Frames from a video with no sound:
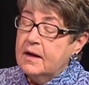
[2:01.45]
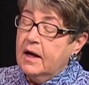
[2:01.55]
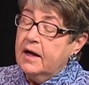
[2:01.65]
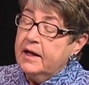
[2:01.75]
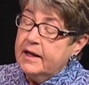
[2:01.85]

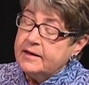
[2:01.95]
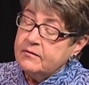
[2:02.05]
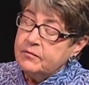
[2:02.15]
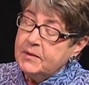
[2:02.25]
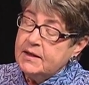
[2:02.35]
Ahead
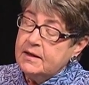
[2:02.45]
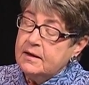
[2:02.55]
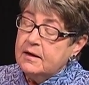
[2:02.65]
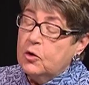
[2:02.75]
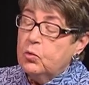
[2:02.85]
of me,
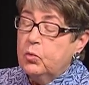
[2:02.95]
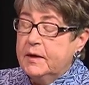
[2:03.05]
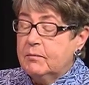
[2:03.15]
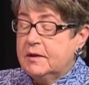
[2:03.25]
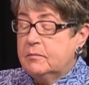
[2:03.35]

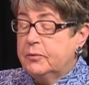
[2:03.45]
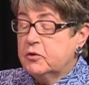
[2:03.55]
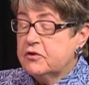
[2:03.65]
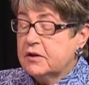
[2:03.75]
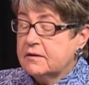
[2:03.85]
women
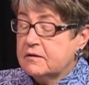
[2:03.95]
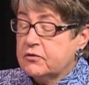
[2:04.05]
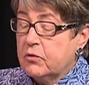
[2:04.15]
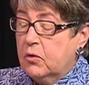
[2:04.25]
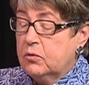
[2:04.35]
pushing
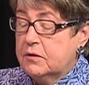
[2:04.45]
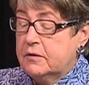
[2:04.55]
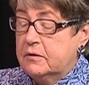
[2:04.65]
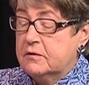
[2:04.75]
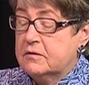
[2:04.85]

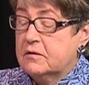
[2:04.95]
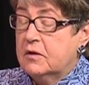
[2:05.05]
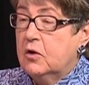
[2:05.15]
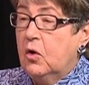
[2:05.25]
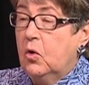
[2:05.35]
strollers,
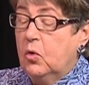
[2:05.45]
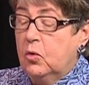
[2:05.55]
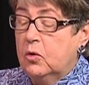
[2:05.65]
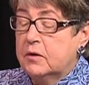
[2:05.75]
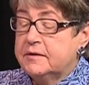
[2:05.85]

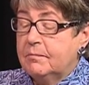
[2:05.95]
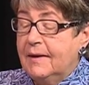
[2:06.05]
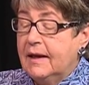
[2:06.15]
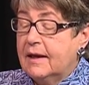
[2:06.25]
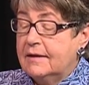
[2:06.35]
old
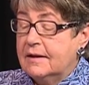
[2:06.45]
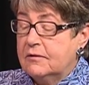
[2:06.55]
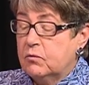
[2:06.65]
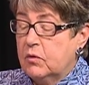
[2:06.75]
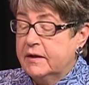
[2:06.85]
men
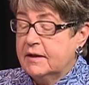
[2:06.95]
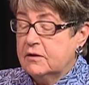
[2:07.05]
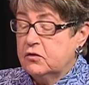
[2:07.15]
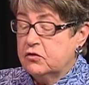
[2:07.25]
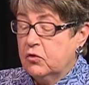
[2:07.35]
in
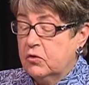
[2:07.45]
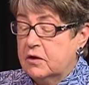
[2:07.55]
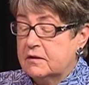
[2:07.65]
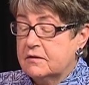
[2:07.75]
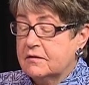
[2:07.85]
running
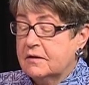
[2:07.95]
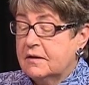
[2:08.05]
shorts,